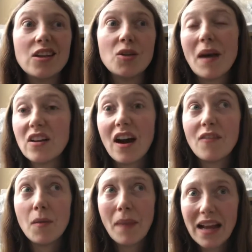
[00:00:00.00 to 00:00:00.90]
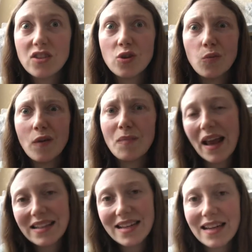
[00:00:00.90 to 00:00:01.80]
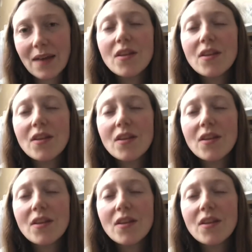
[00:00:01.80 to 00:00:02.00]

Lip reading: you might not have a paint tub with paint in it.